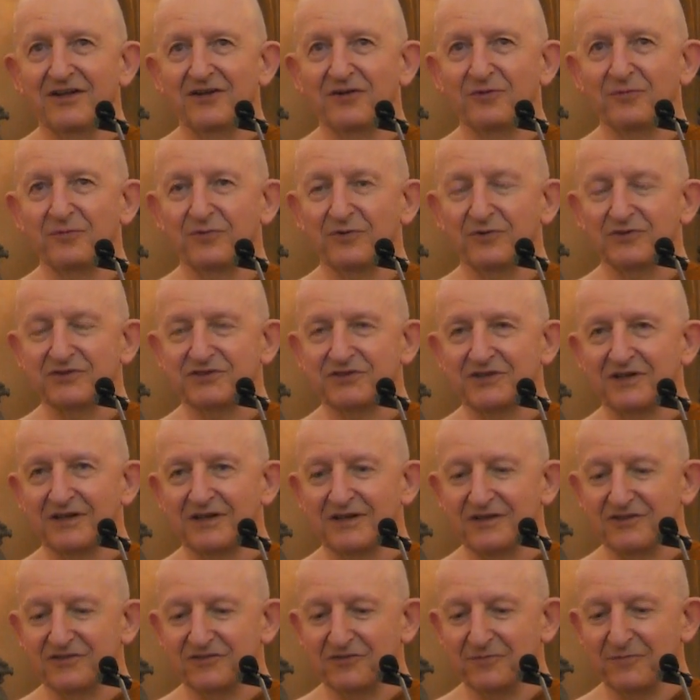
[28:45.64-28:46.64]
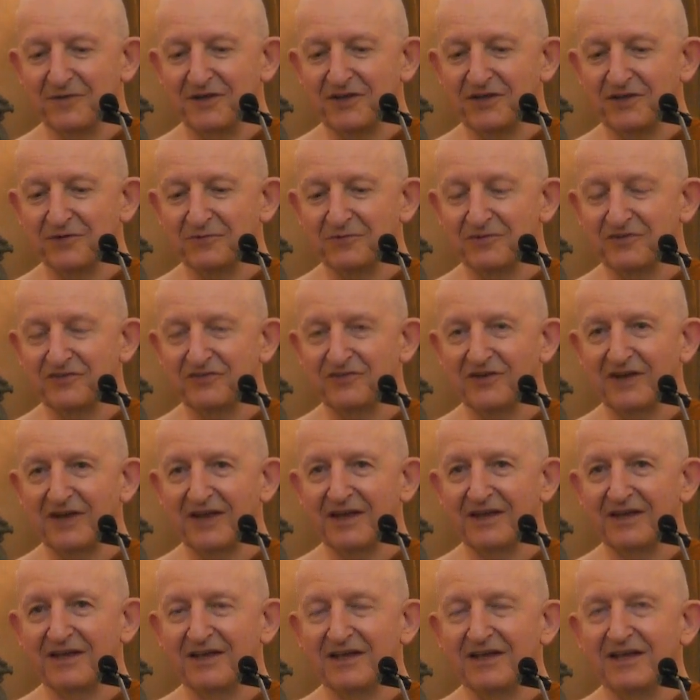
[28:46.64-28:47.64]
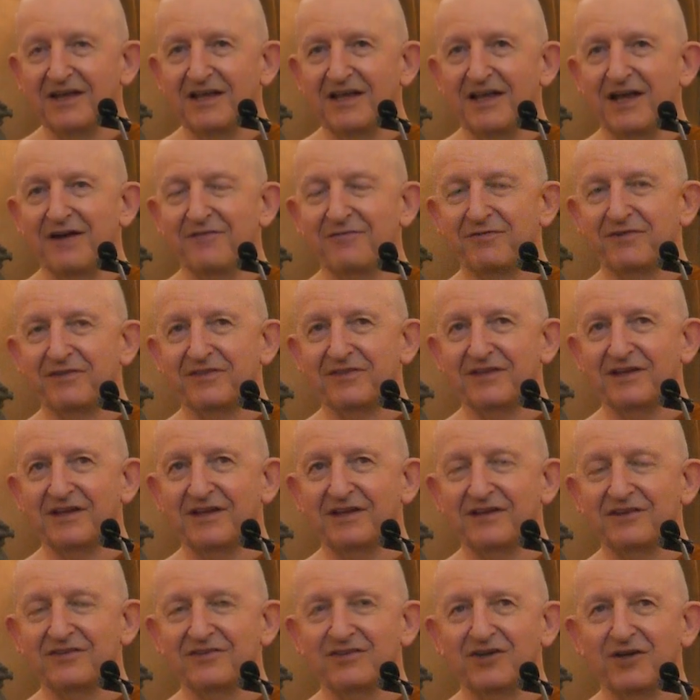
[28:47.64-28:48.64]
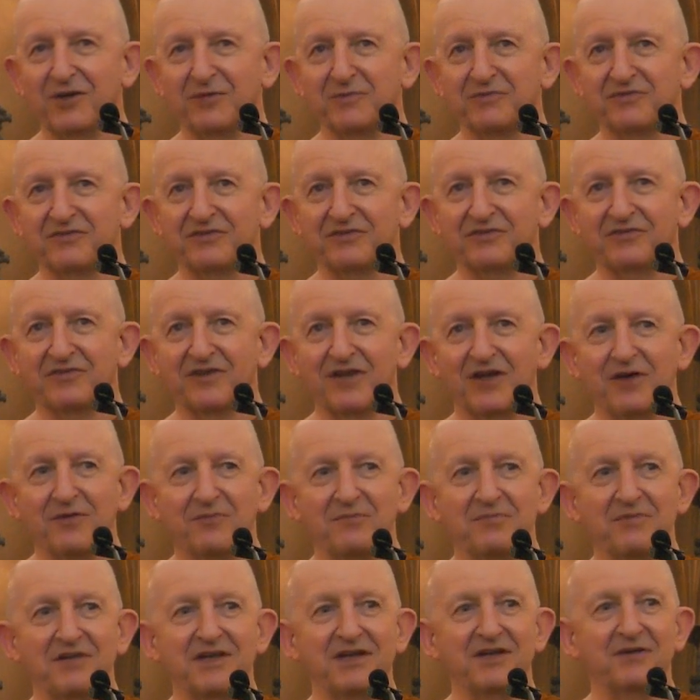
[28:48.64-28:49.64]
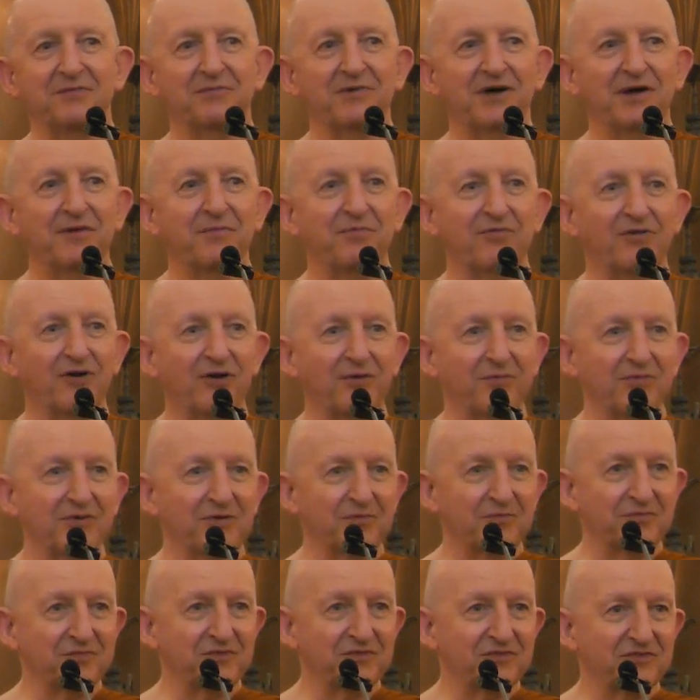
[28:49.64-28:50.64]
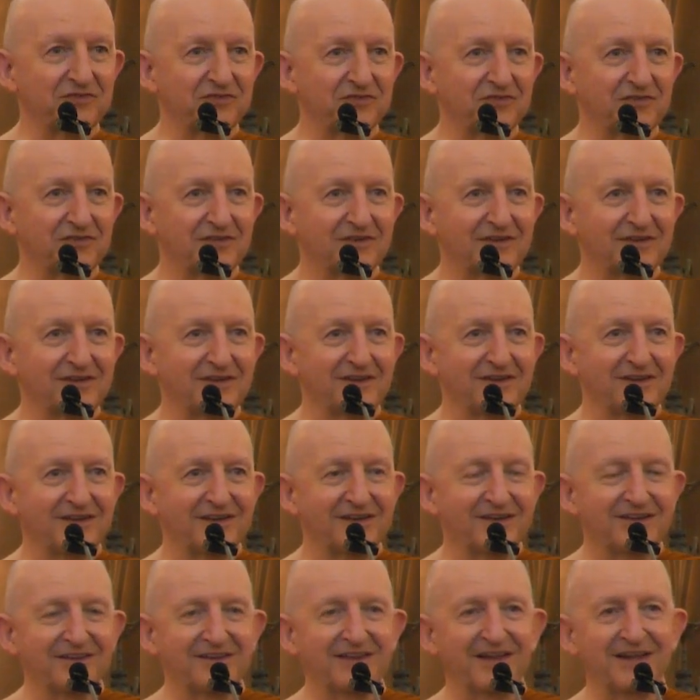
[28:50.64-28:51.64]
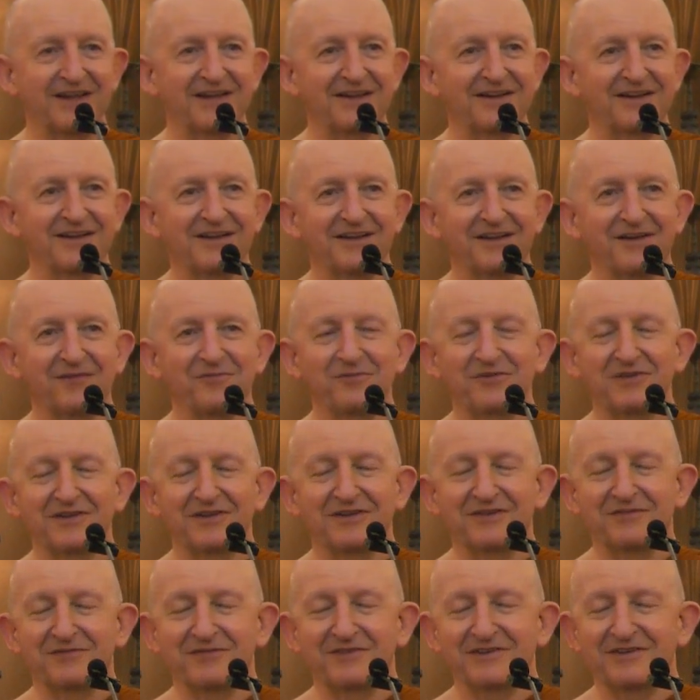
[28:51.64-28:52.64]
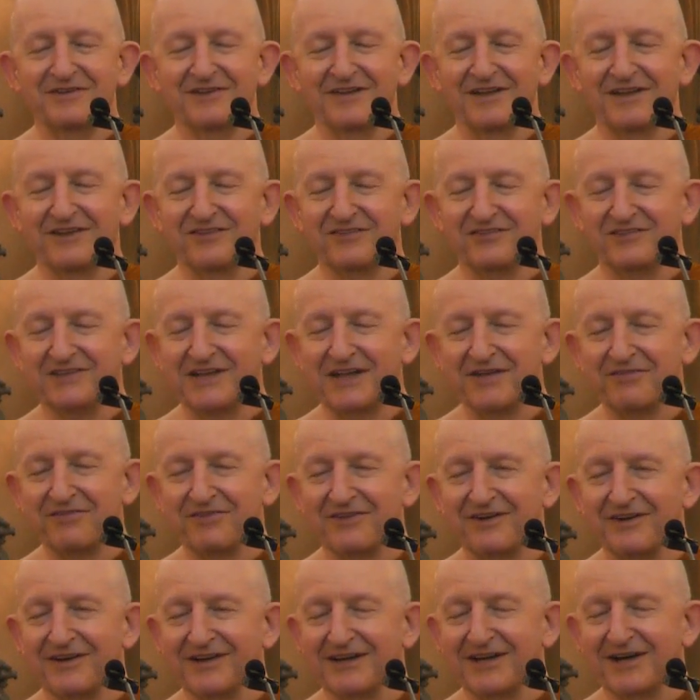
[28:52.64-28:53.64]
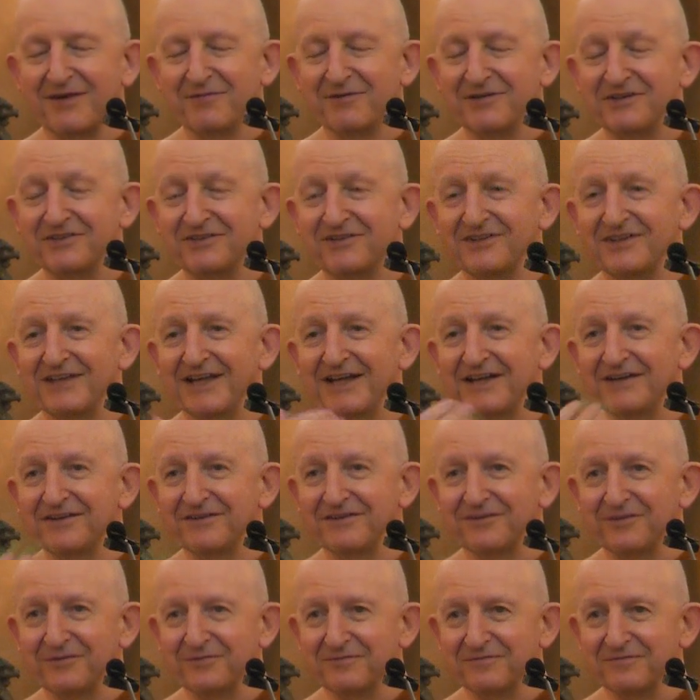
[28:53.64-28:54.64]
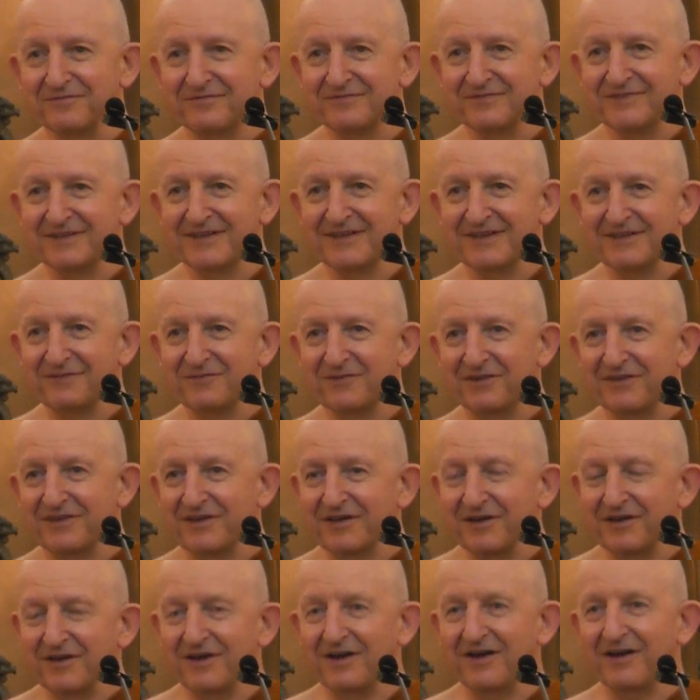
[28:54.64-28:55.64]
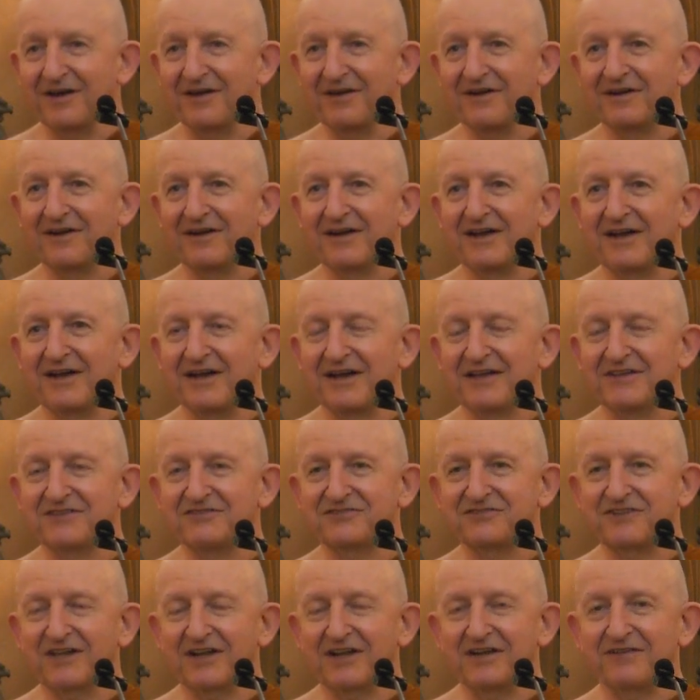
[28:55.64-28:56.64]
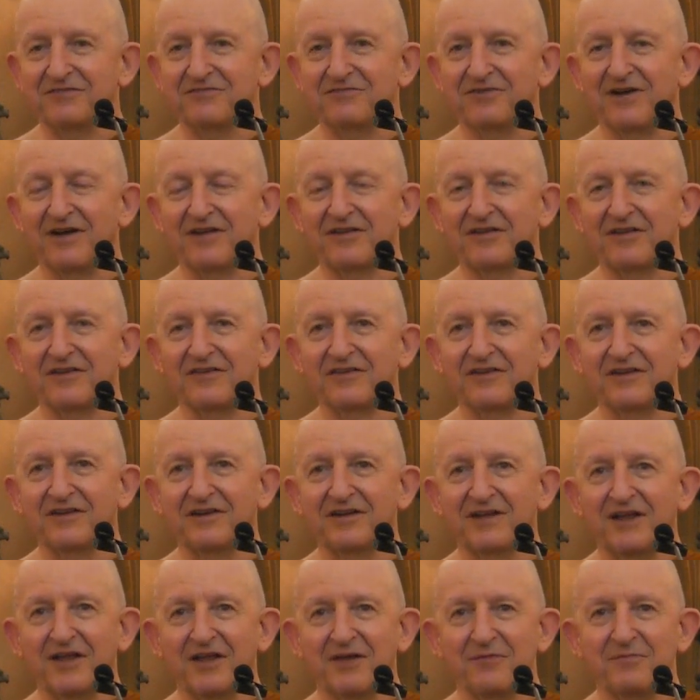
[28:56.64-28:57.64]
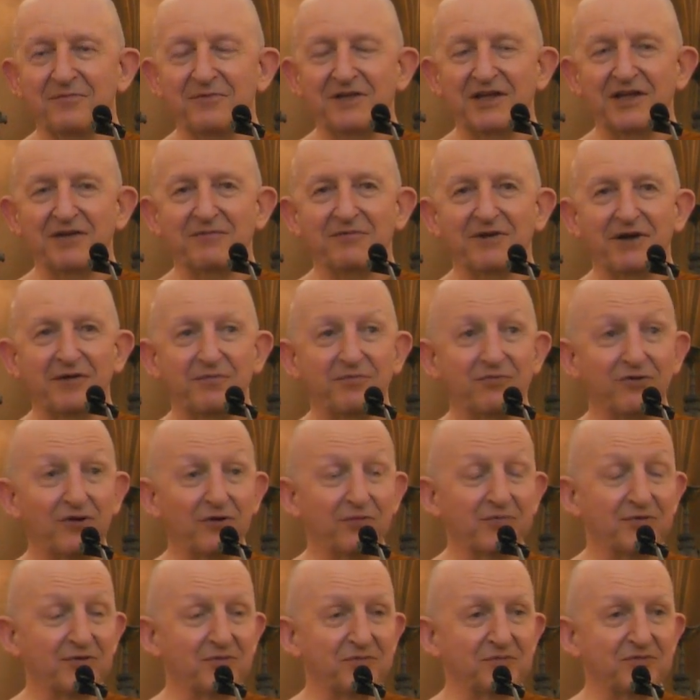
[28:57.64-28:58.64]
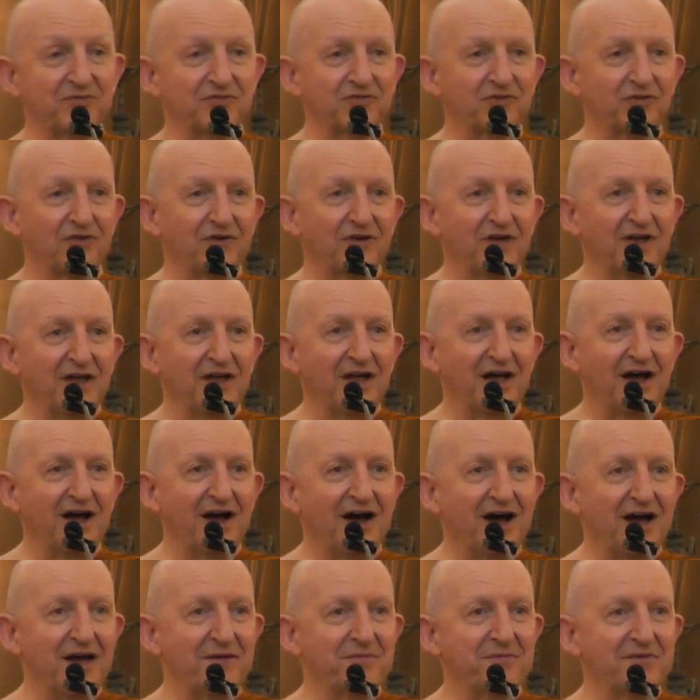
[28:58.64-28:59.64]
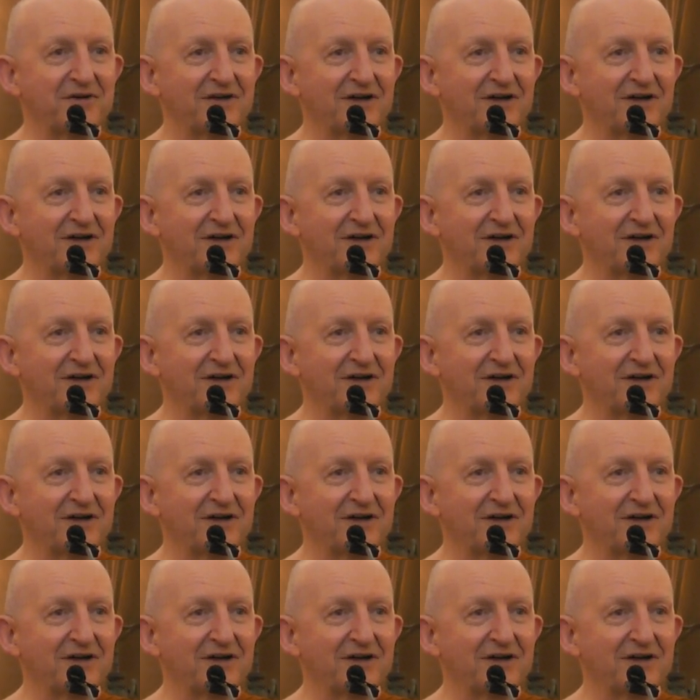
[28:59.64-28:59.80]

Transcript: Lumpur Sumedho would say, if we think in terms of me and my problems, then there's never a coming to the end of them. We think, instead, rather than me and my problems, or I'm